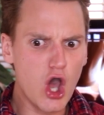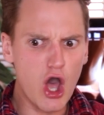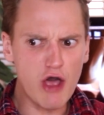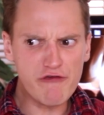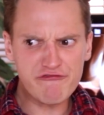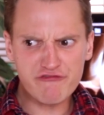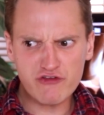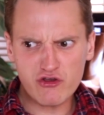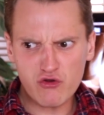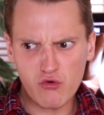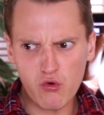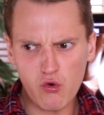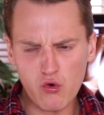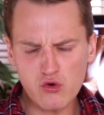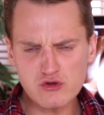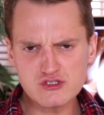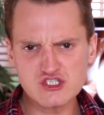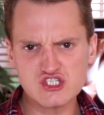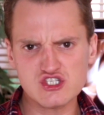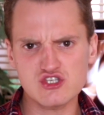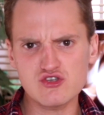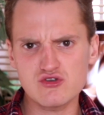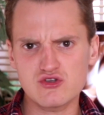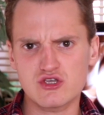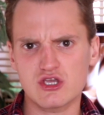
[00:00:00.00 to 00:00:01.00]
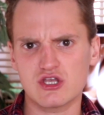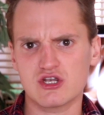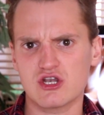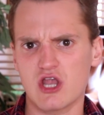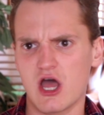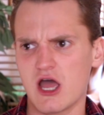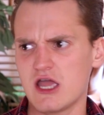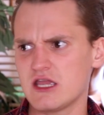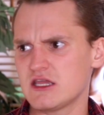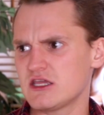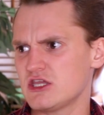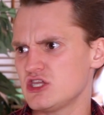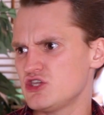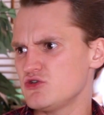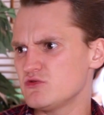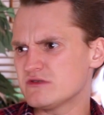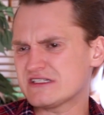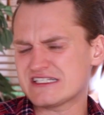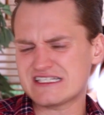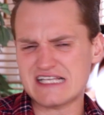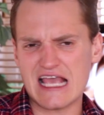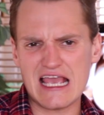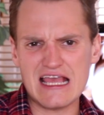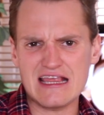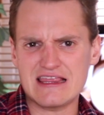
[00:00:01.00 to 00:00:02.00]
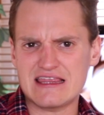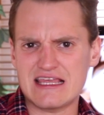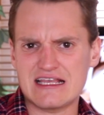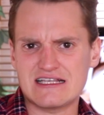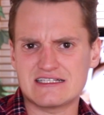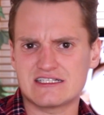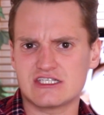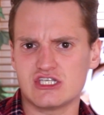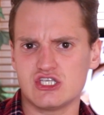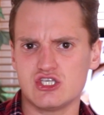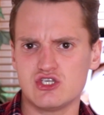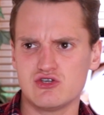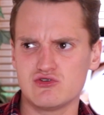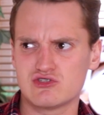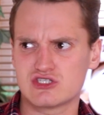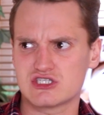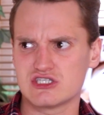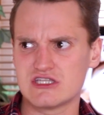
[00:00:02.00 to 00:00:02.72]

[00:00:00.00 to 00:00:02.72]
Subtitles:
of course you can like, you say things you